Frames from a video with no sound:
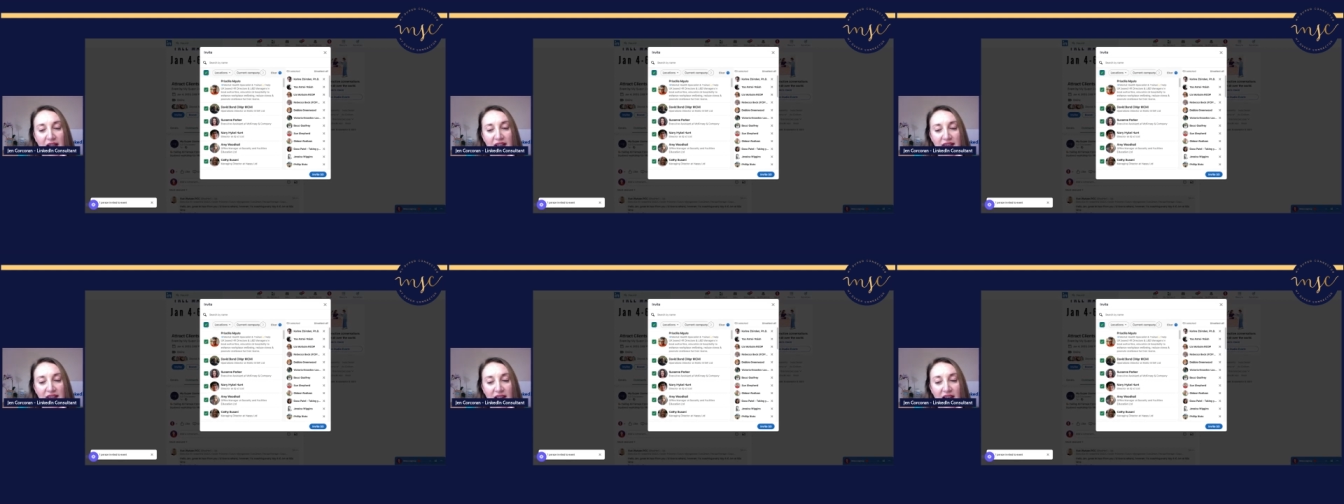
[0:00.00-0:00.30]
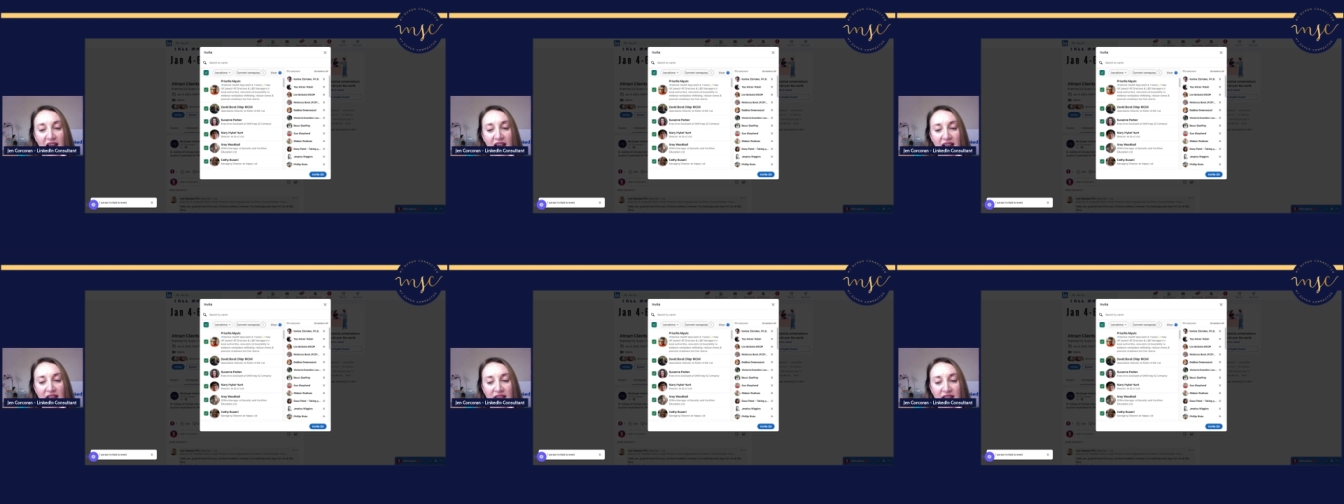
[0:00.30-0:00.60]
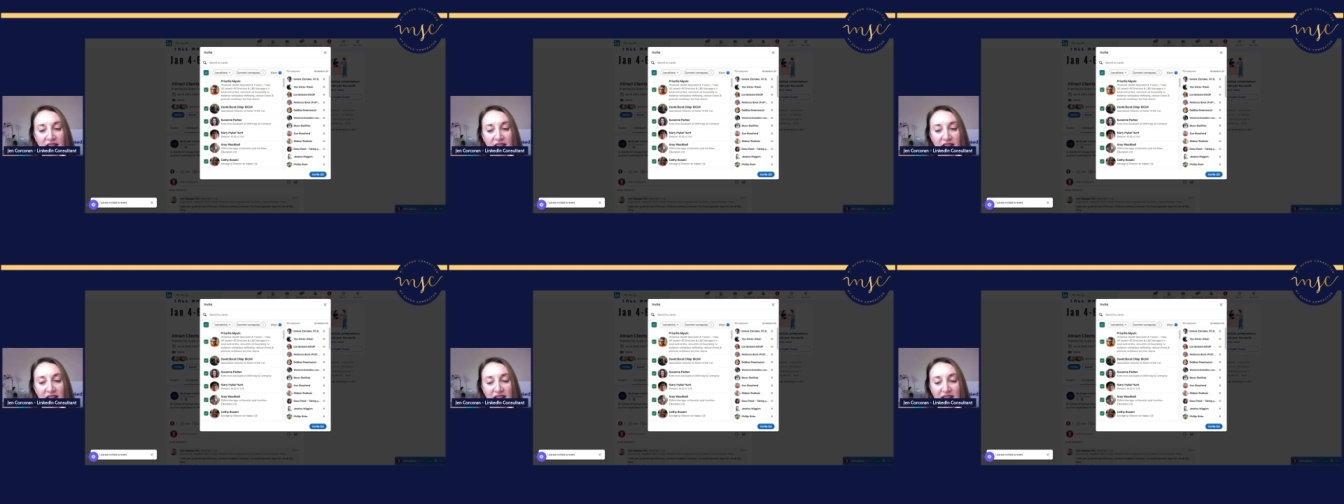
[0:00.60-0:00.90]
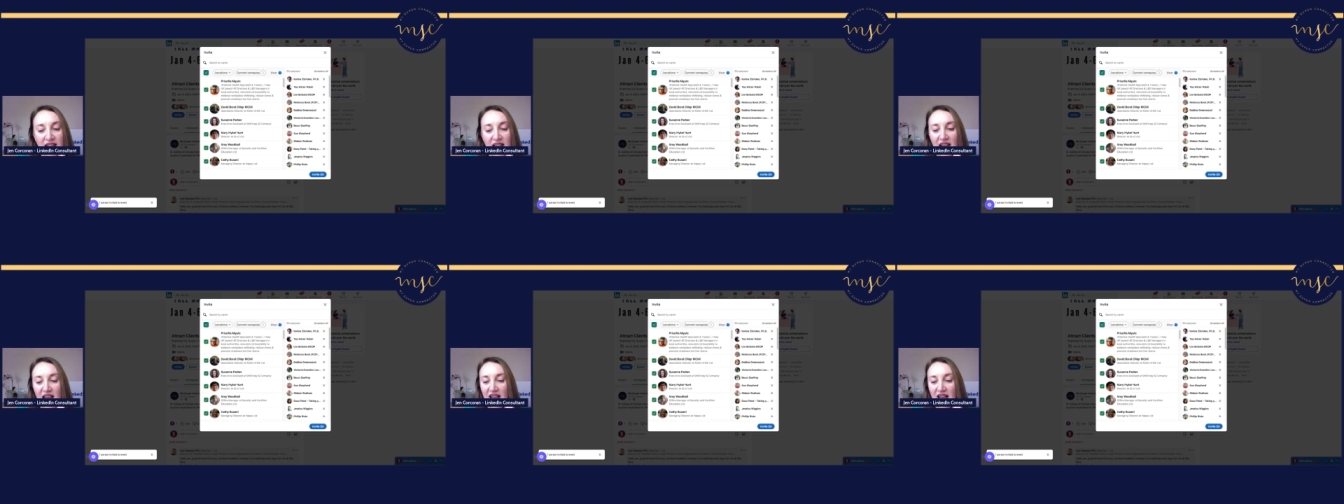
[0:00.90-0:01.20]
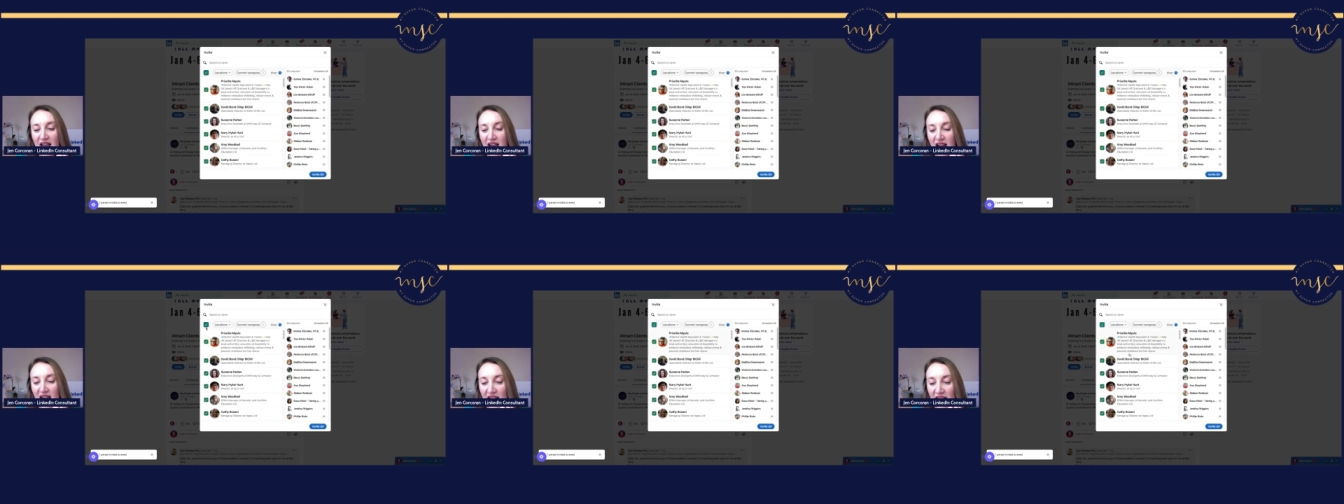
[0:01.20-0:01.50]
selected.
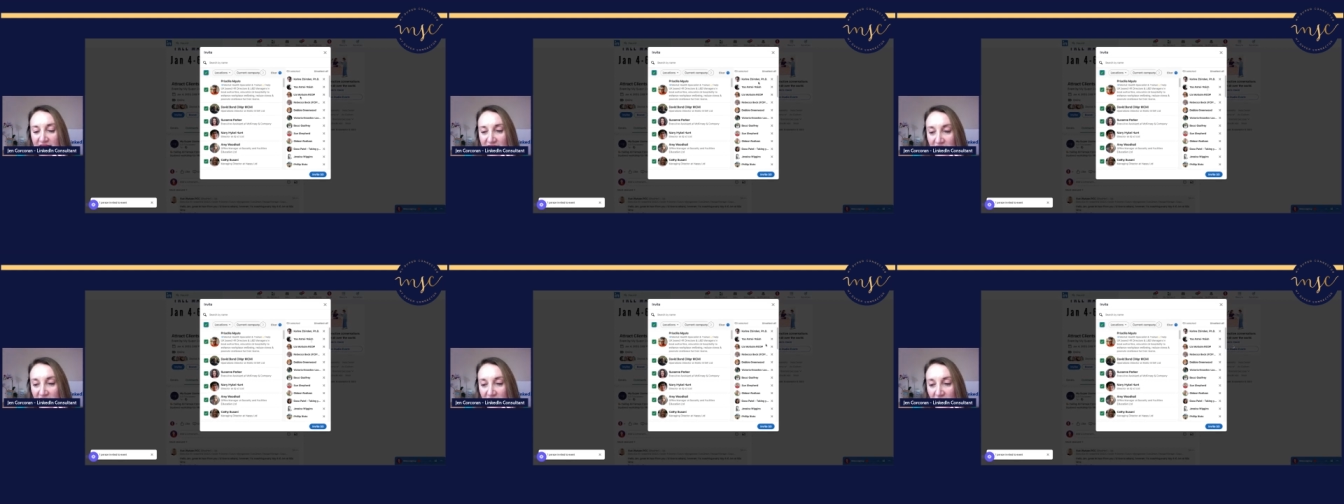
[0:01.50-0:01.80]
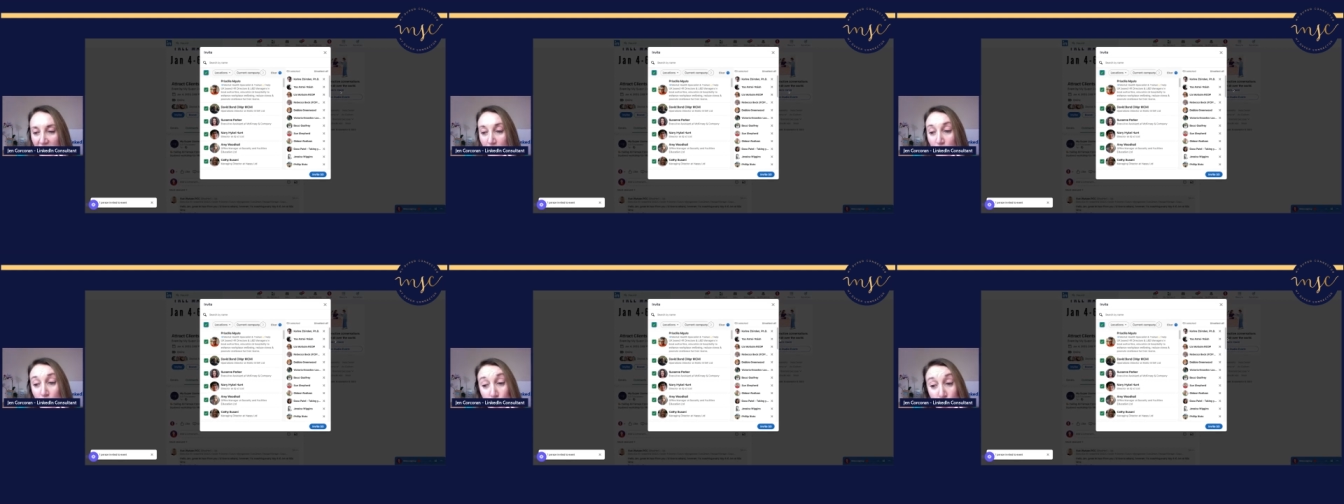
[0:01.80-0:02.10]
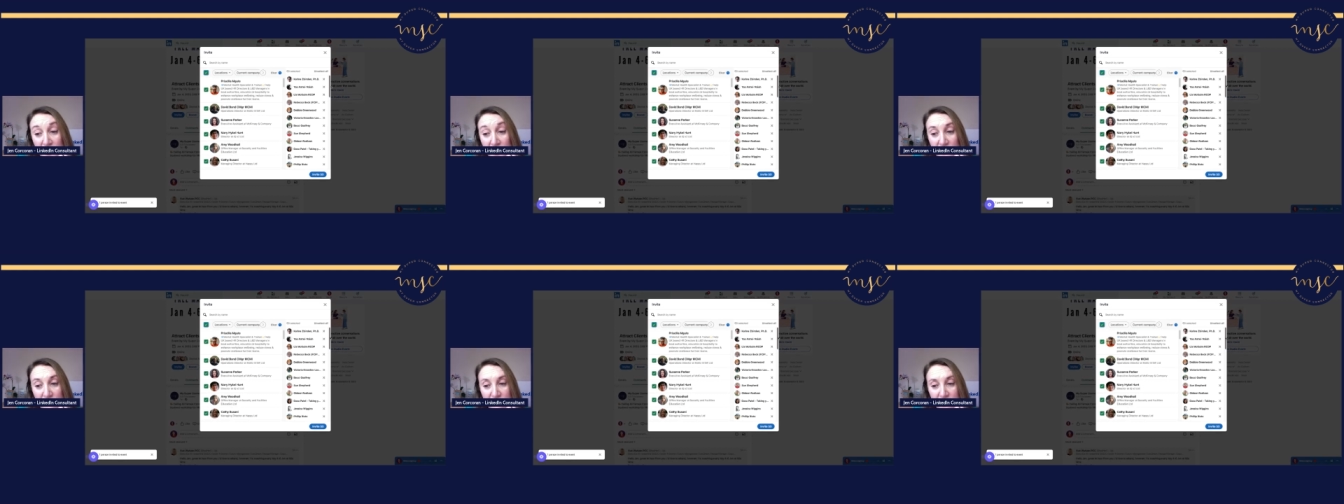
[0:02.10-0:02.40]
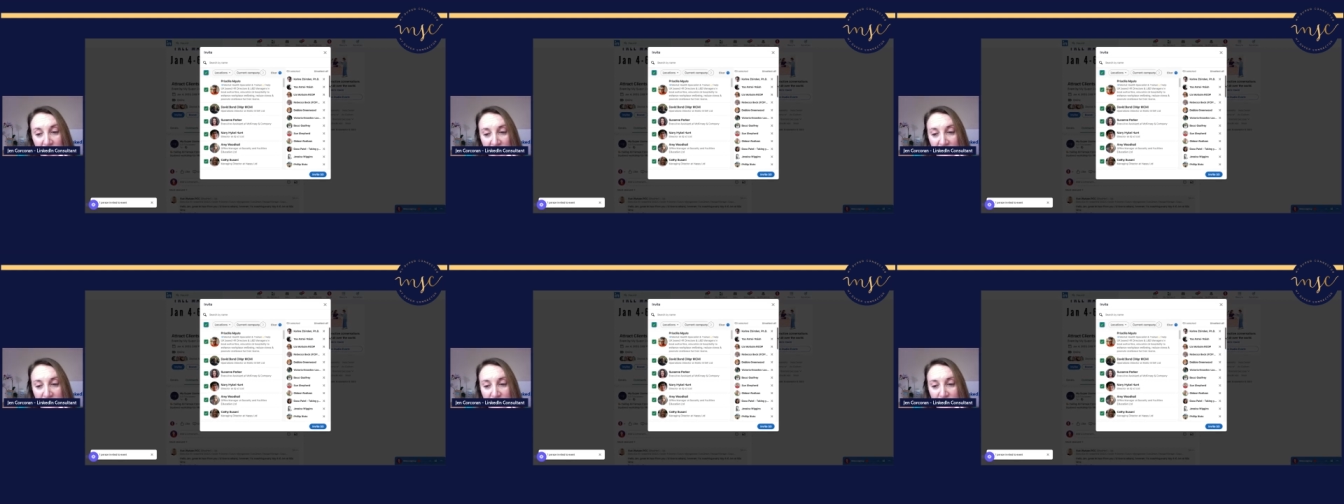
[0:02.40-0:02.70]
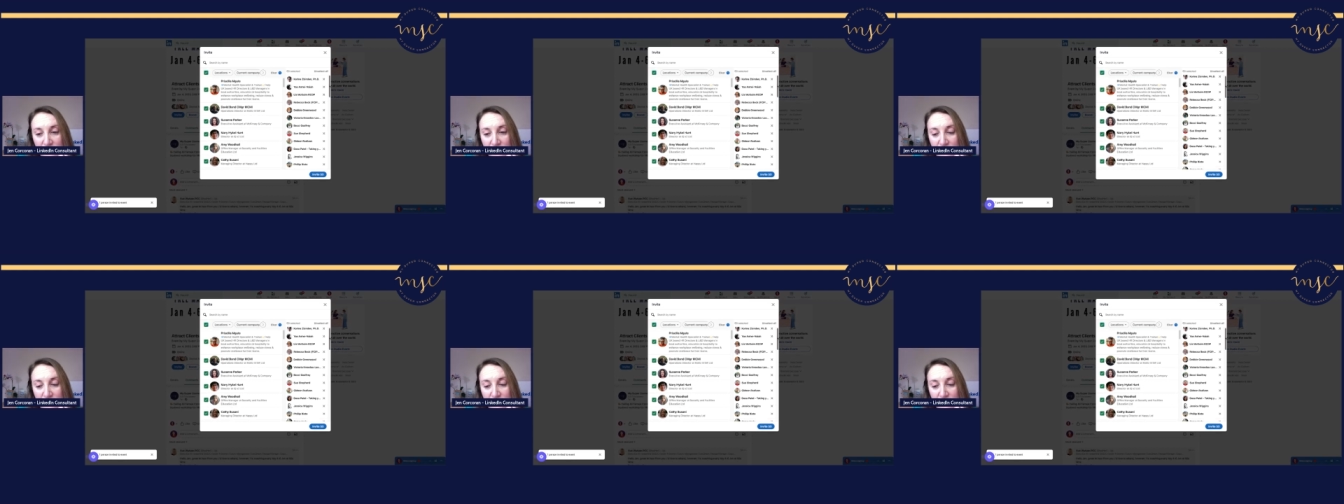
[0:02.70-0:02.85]
And then I would advise you